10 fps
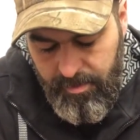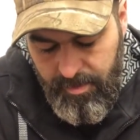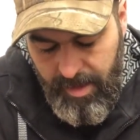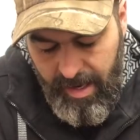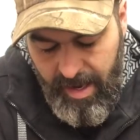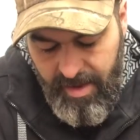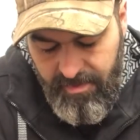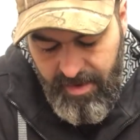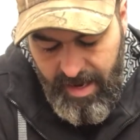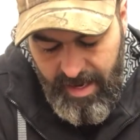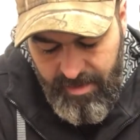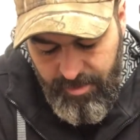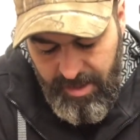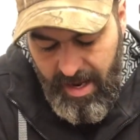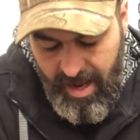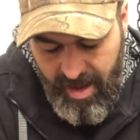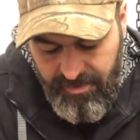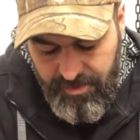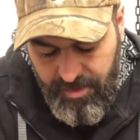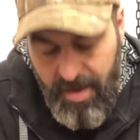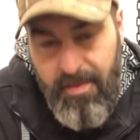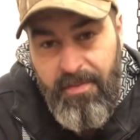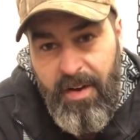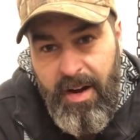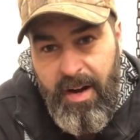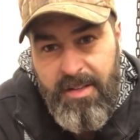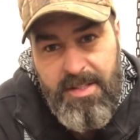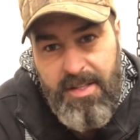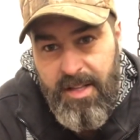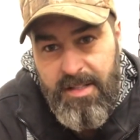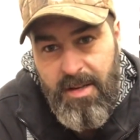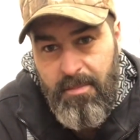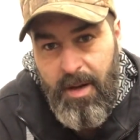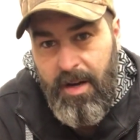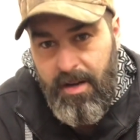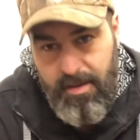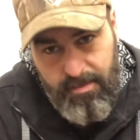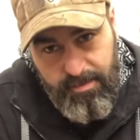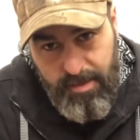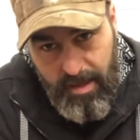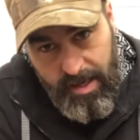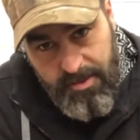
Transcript: that I ever had, when I have to have a fire, I just get some bark. I